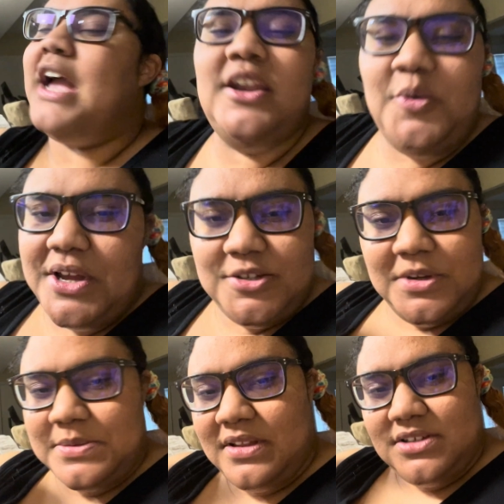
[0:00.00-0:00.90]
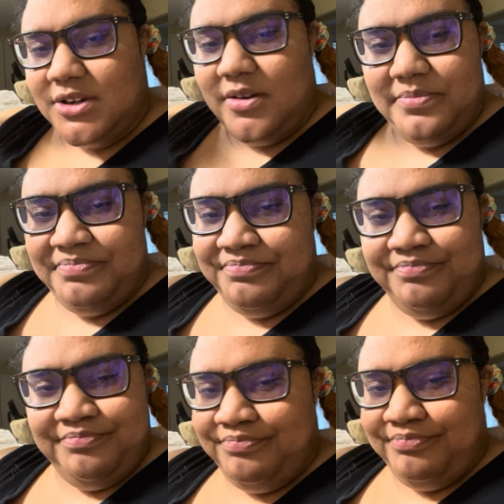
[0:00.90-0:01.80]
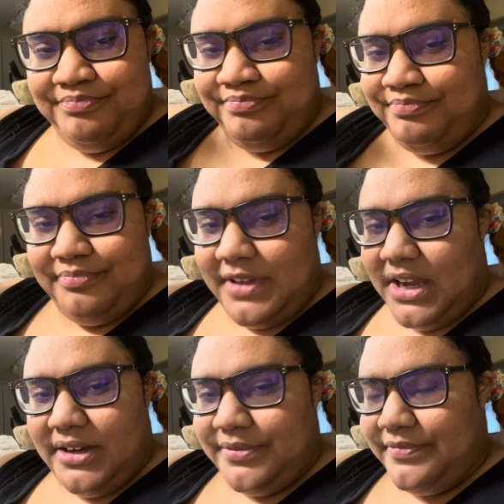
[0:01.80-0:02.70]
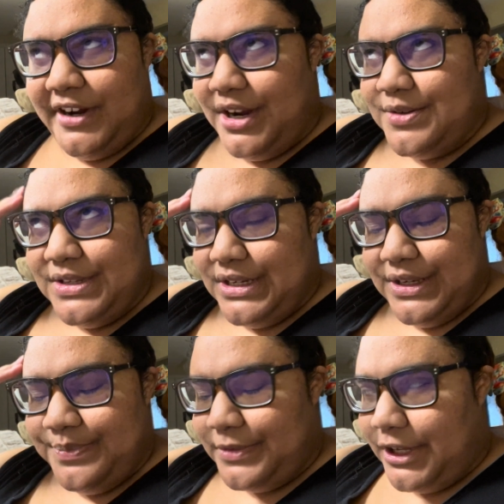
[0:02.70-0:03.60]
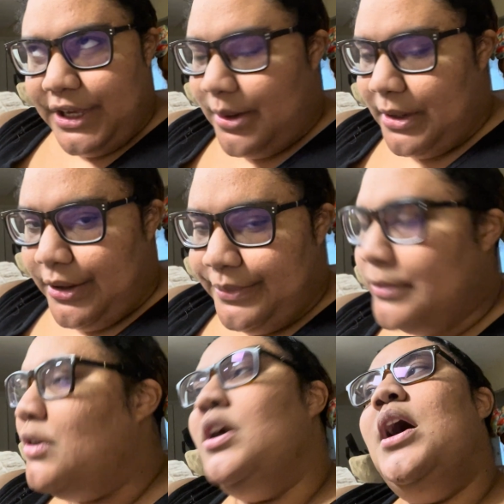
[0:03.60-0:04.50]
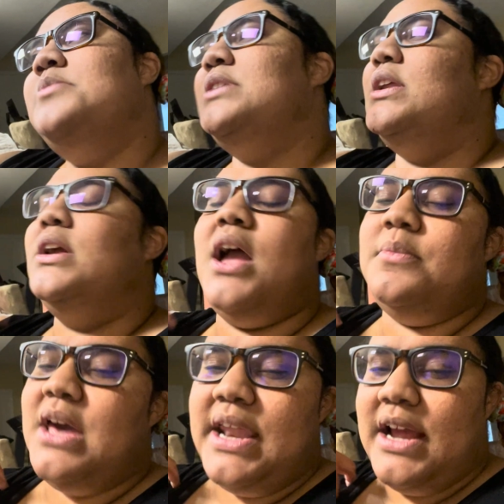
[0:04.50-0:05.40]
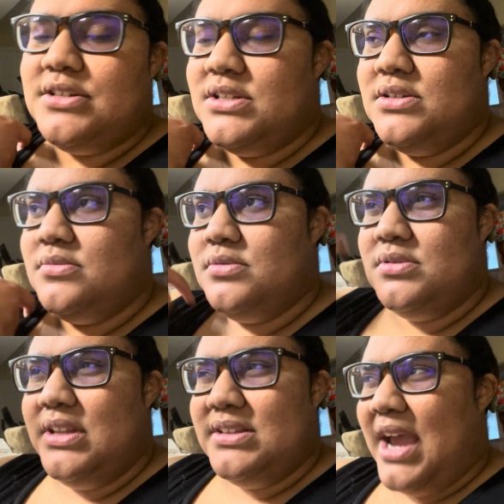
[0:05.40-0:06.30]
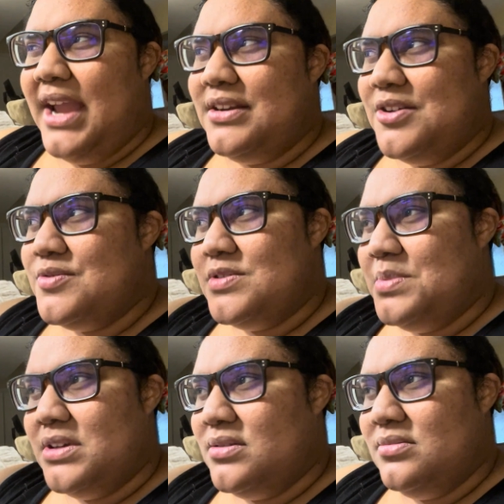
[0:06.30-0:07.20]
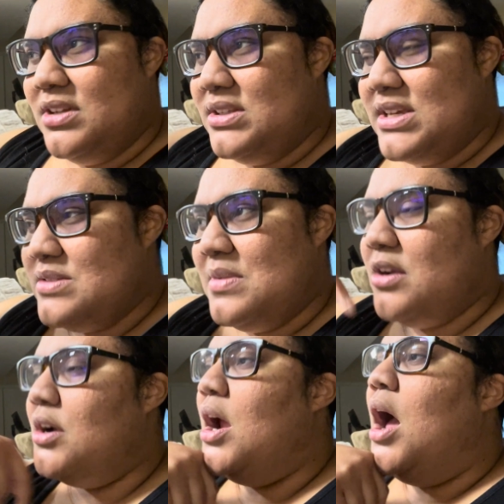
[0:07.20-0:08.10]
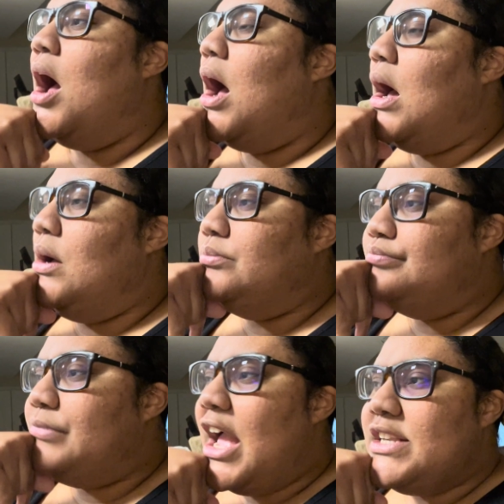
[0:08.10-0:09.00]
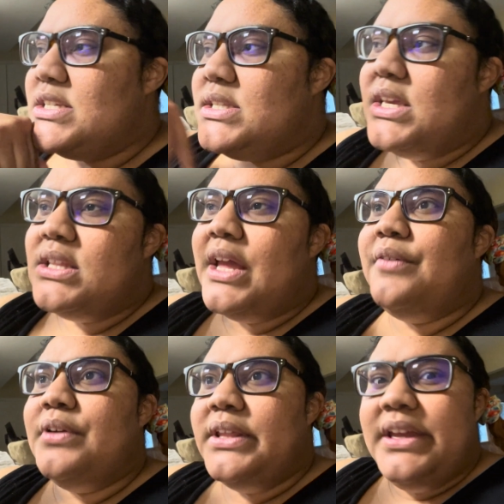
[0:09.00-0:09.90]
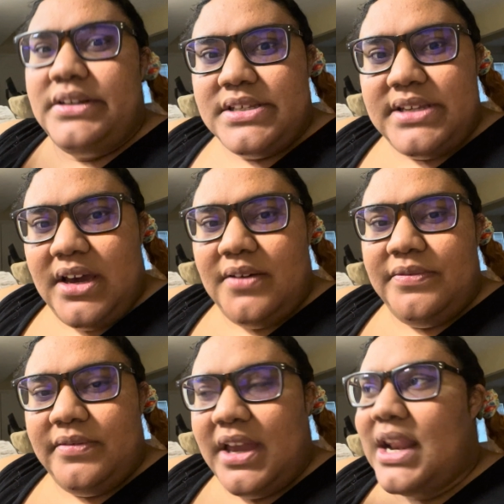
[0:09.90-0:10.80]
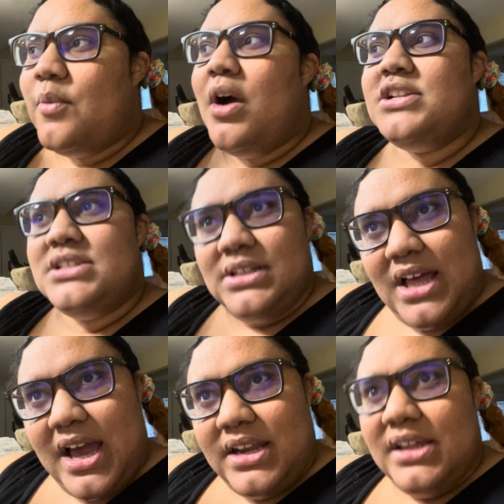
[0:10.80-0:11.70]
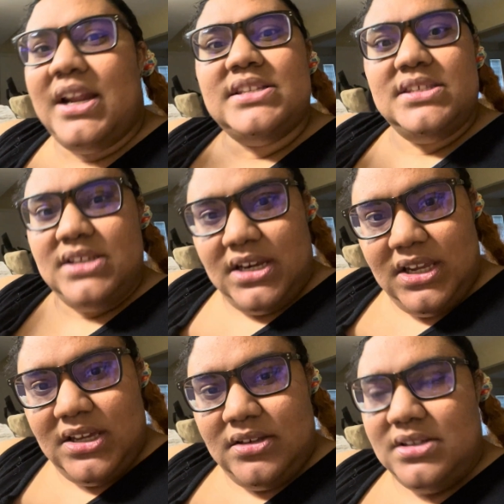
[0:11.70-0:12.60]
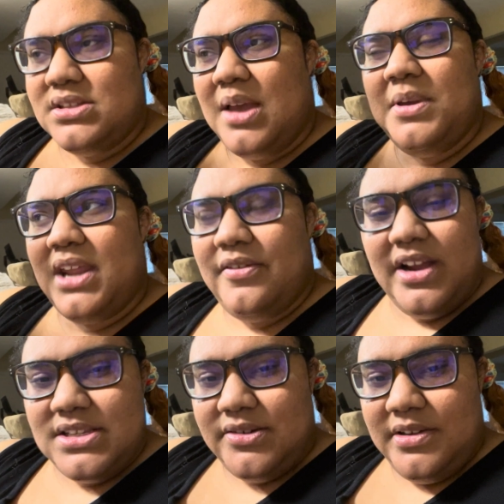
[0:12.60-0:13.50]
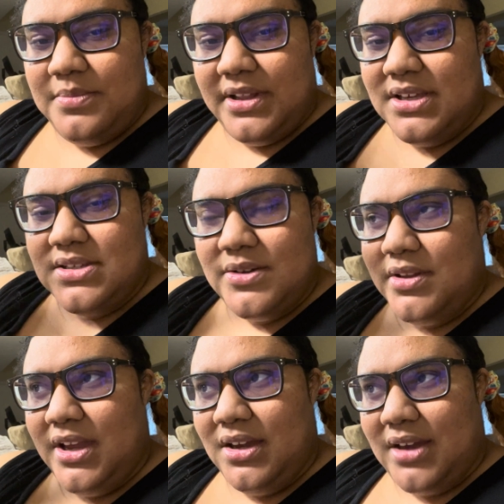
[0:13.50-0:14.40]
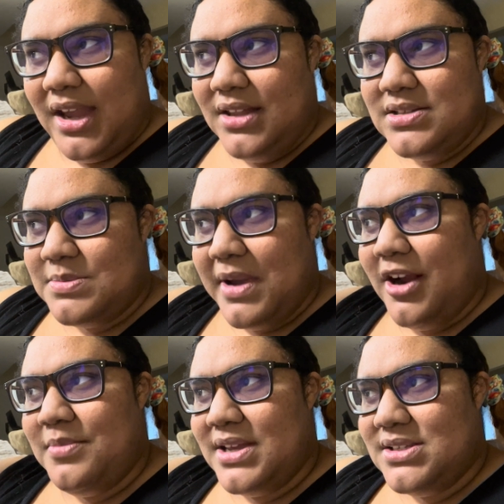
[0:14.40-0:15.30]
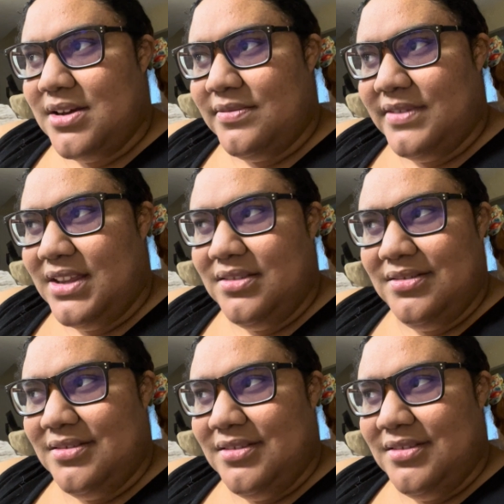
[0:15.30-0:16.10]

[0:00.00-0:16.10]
know way too much about the show. I'm like very OCD. Oh my god. I'm just kidding. I'm not actually diagnosed, but it doesn't matter. I just get like really into stuff, and I watch it a lot, and I study it because I mean I write screenplays, so like I get inspired by stuff, and